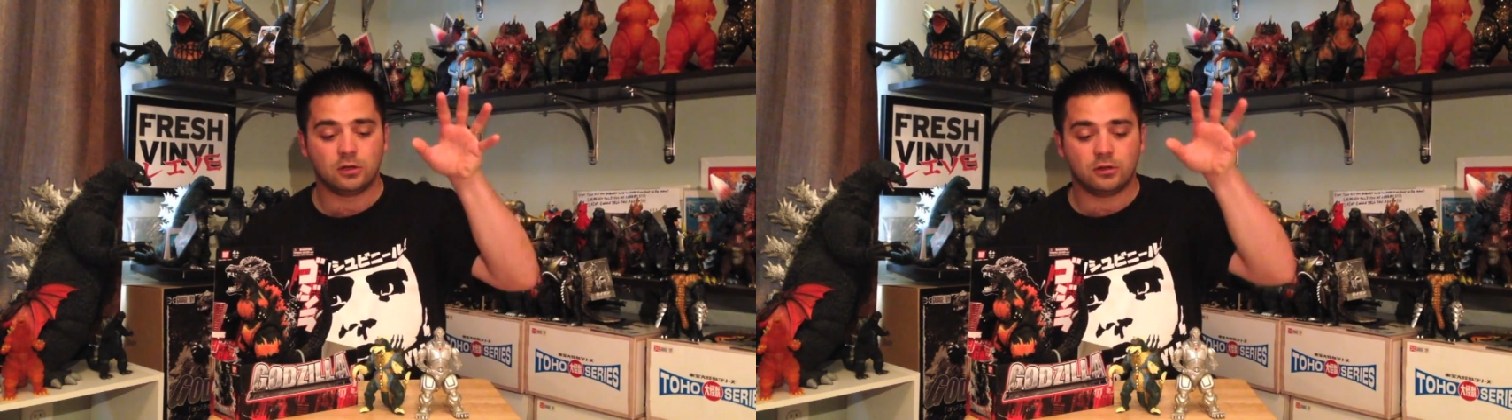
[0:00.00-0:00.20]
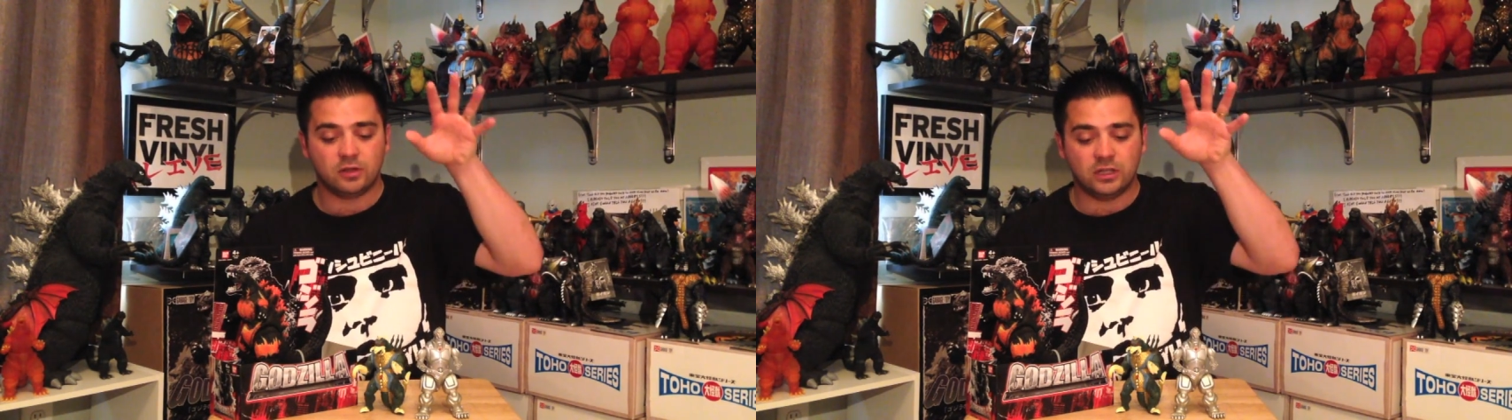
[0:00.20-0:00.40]

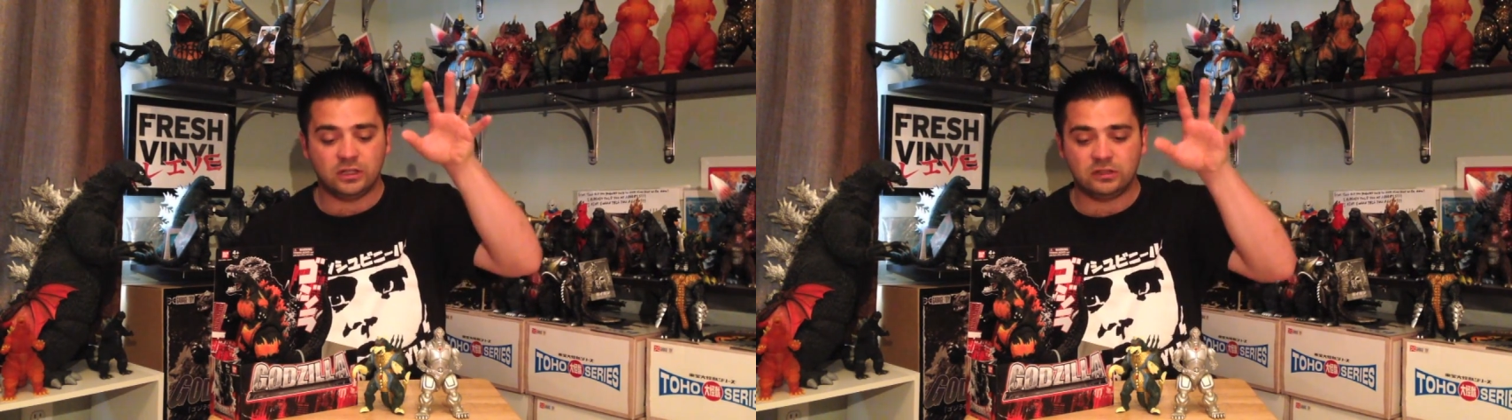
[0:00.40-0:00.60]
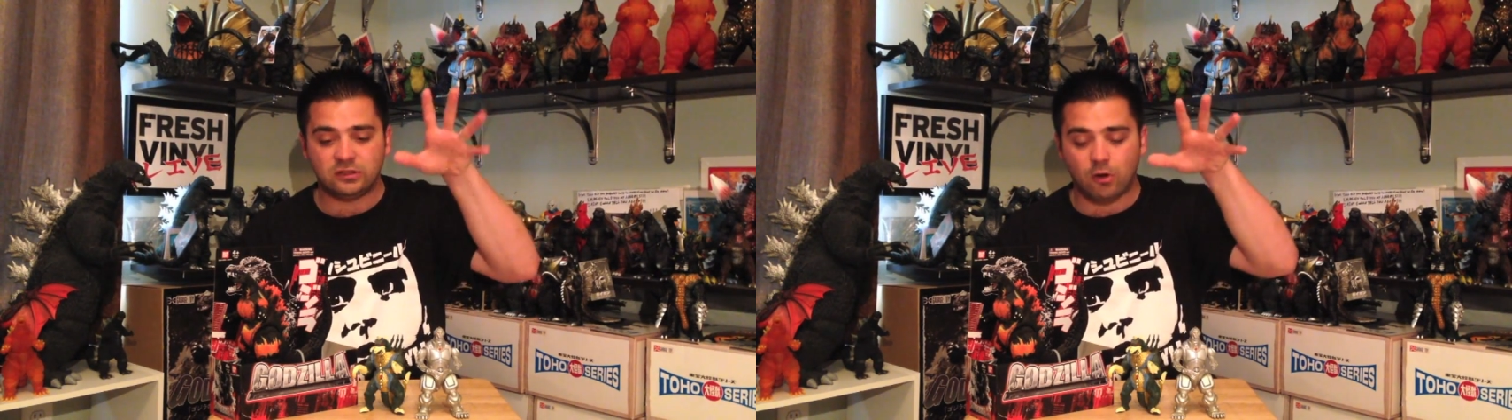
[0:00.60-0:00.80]

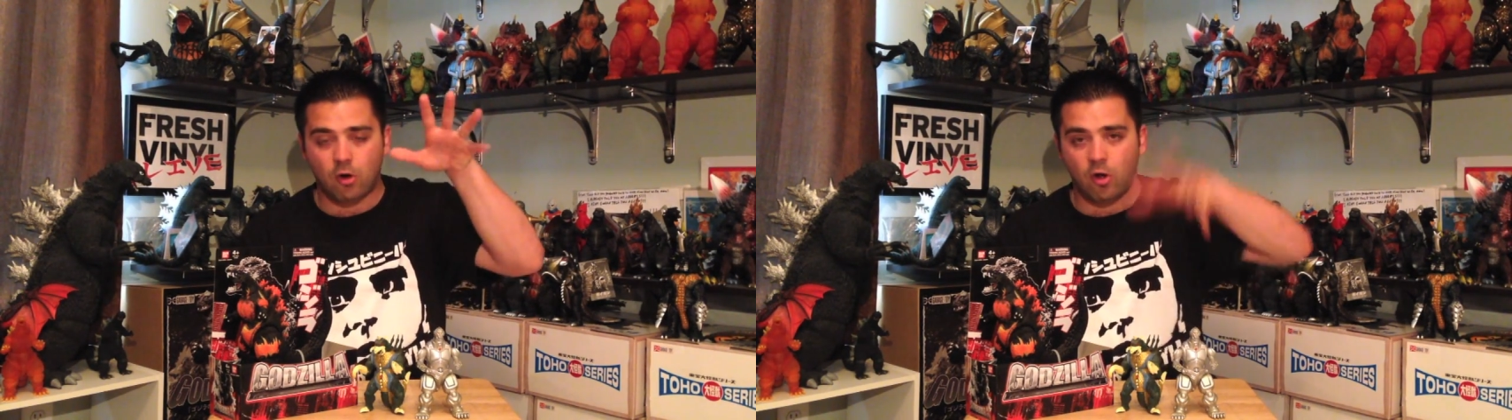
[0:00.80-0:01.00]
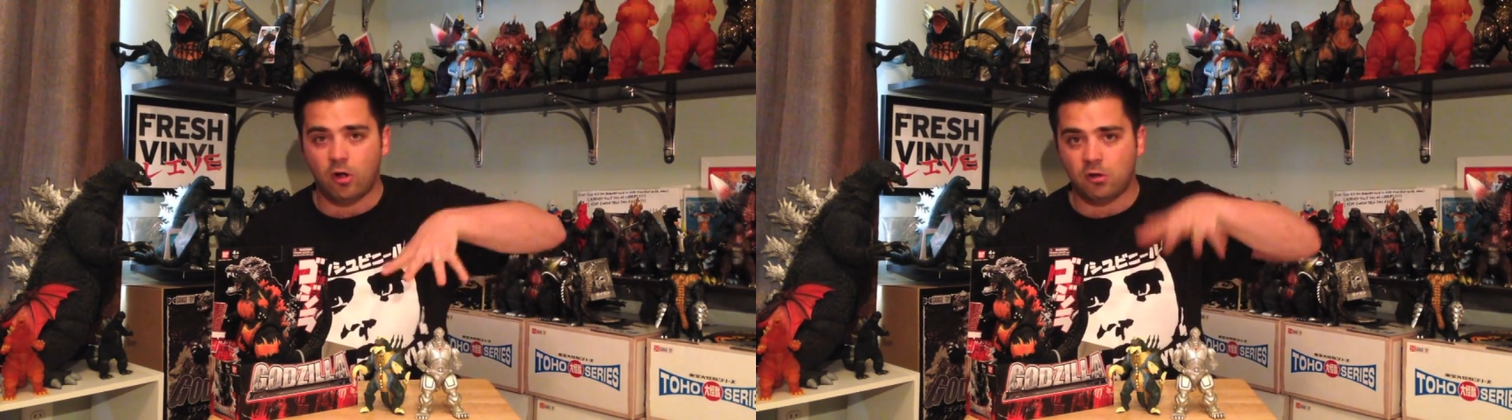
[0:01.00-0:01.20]
these
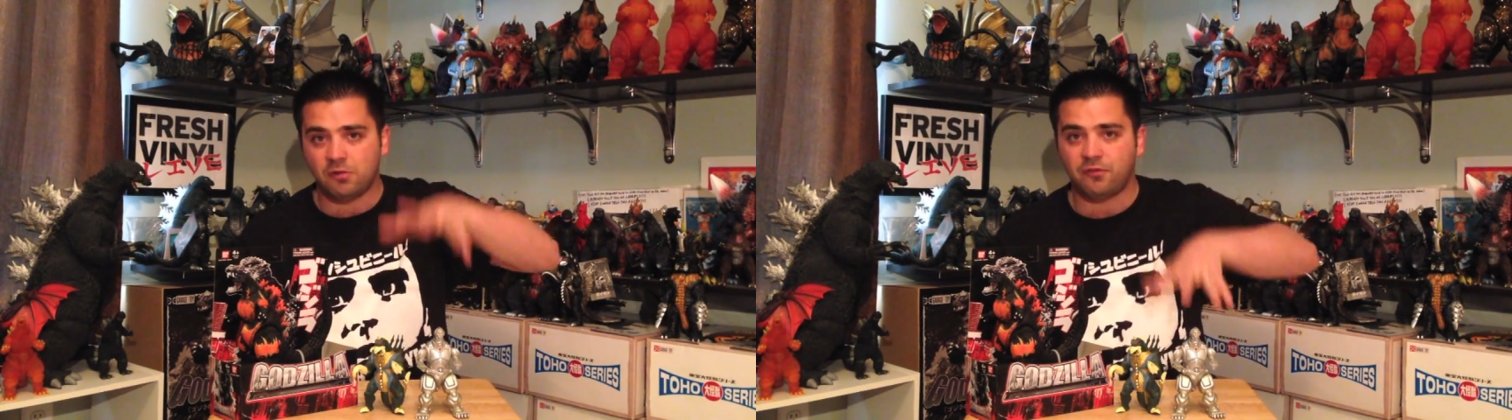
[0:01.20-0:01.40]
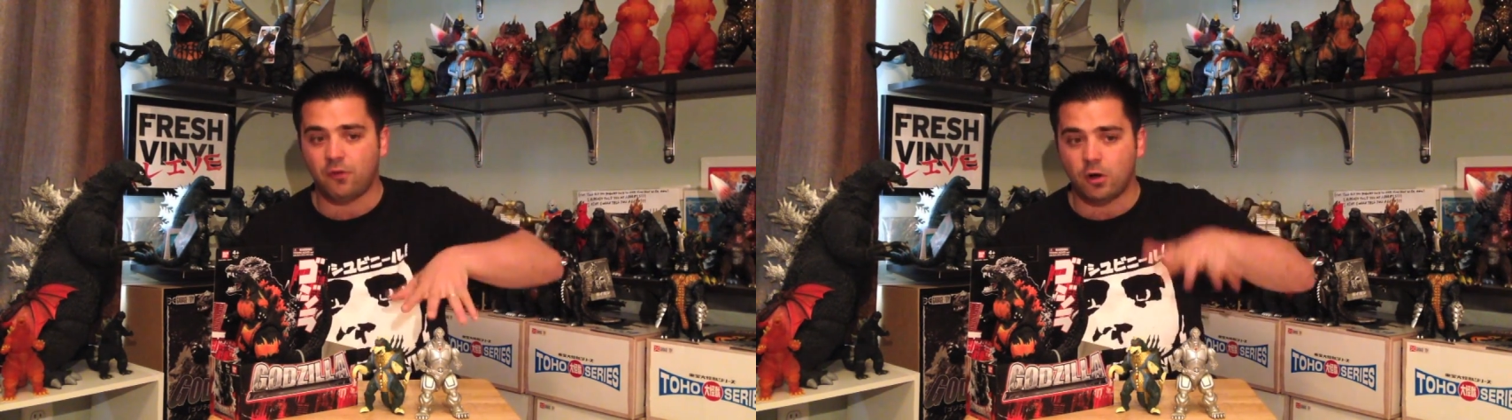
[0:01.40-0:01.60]

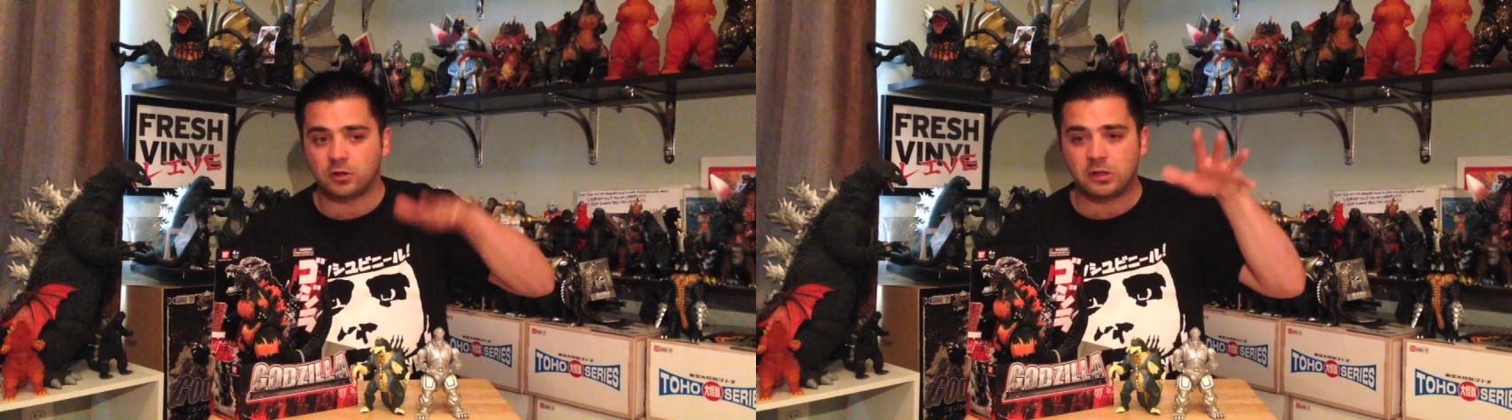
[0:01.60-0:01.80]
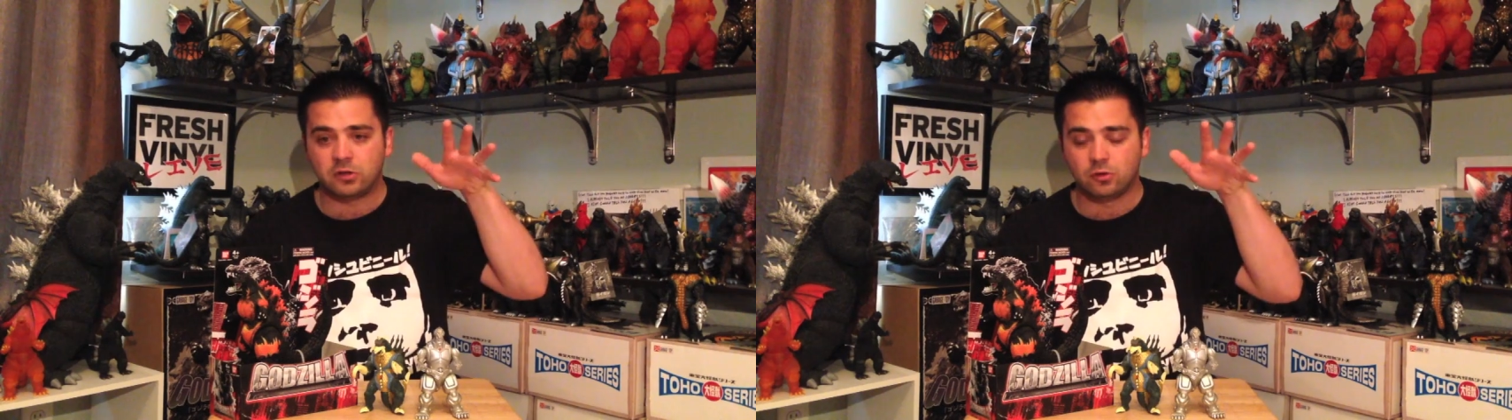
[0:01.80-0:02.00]
all
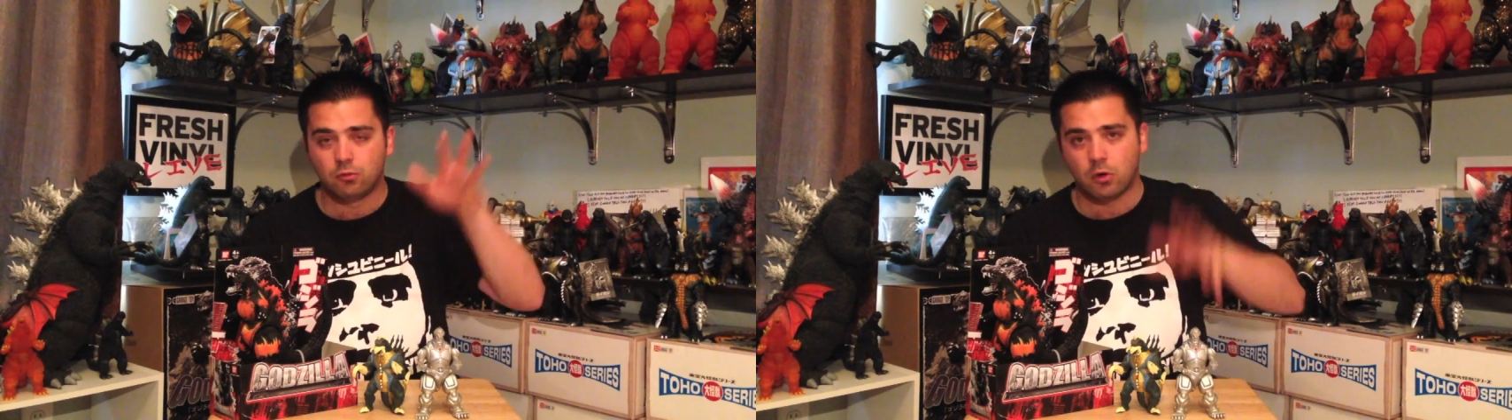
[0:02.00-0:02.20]
fall into